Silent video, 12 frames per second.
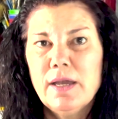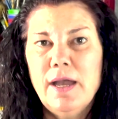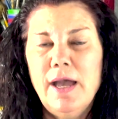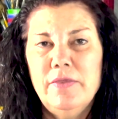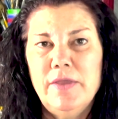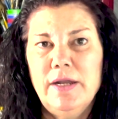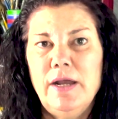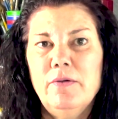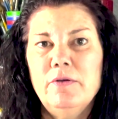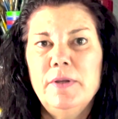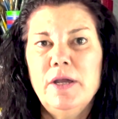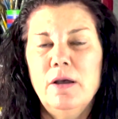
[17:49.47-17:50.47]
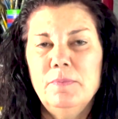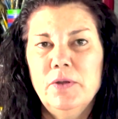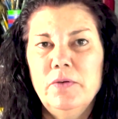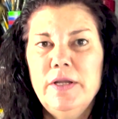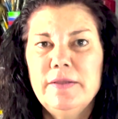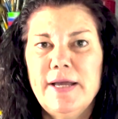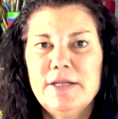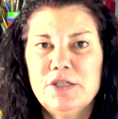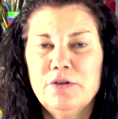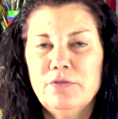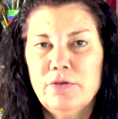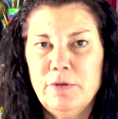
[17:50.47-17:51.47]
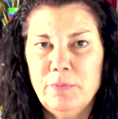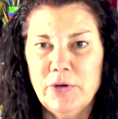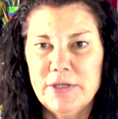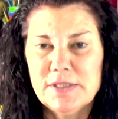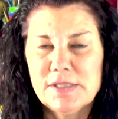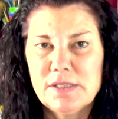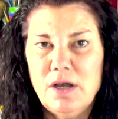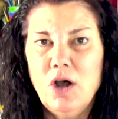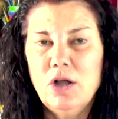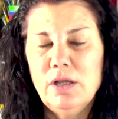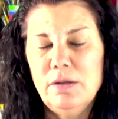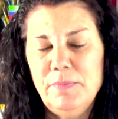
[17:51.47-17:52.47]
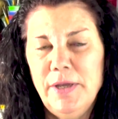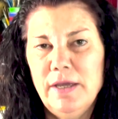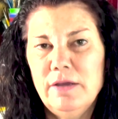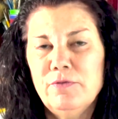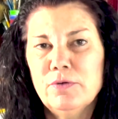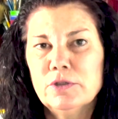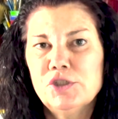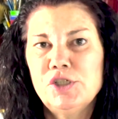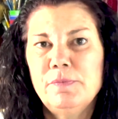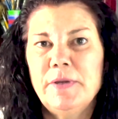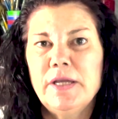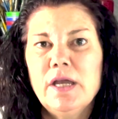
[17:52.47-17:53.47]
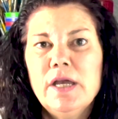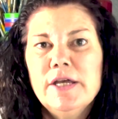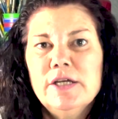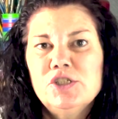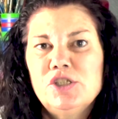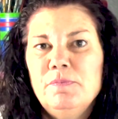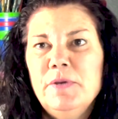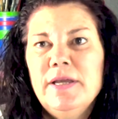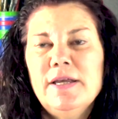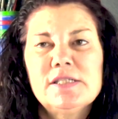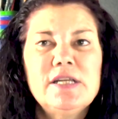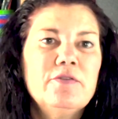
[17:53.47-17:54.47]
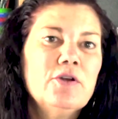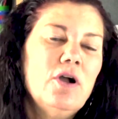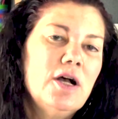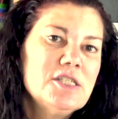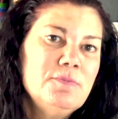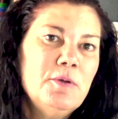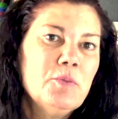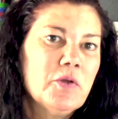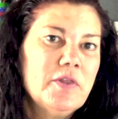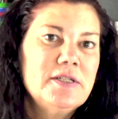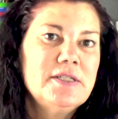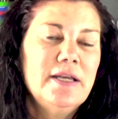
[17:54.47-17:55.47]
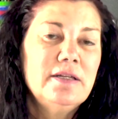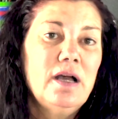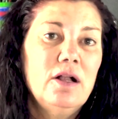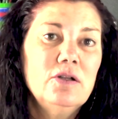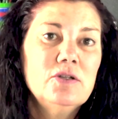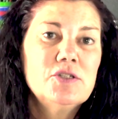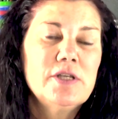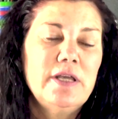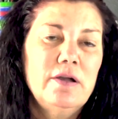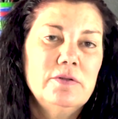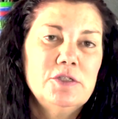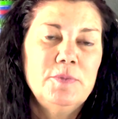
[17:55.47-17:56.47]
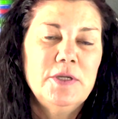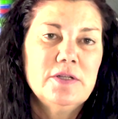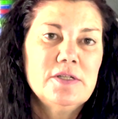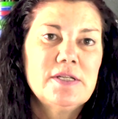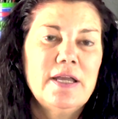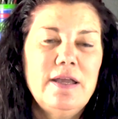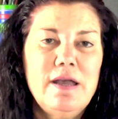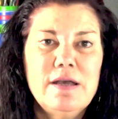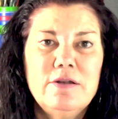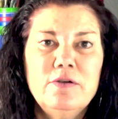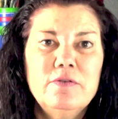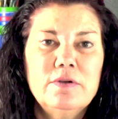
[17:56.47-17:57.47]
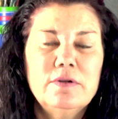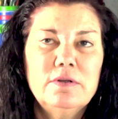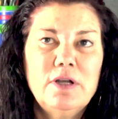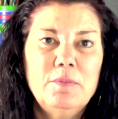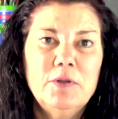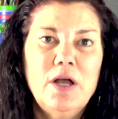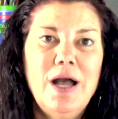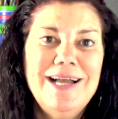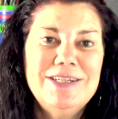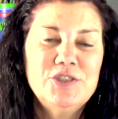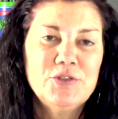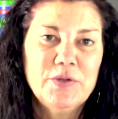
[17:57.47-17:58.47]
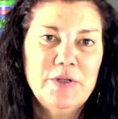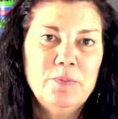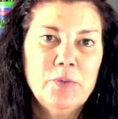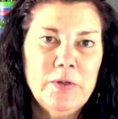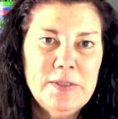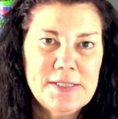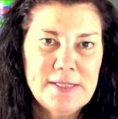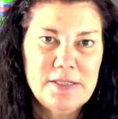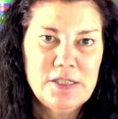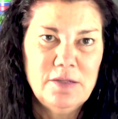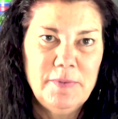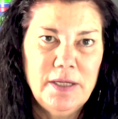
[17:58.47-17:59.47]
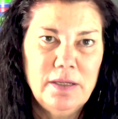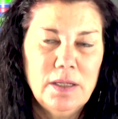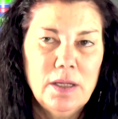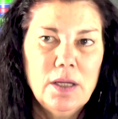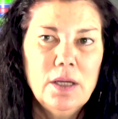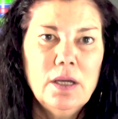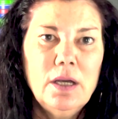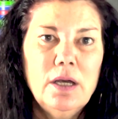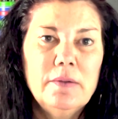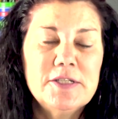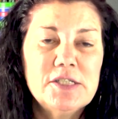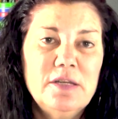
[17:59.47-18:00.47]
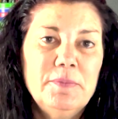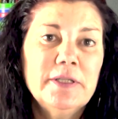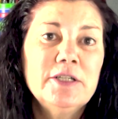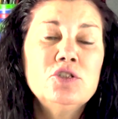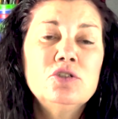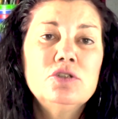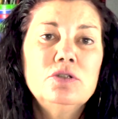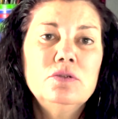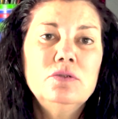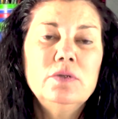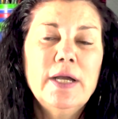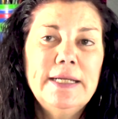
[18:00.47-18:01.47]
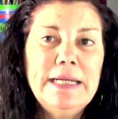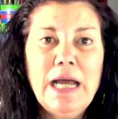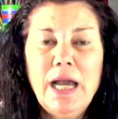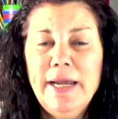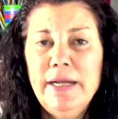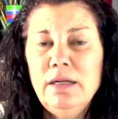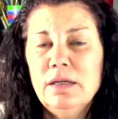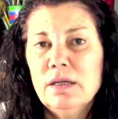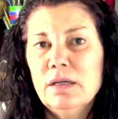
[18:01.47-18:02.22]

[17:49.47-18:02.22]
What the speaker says: And then I would be uploading that to Free Prints, all on paying for shipping. Shipping has never cost me more than $10, and that was because I had a couple of hundred prints sent to me. It's typically $2.99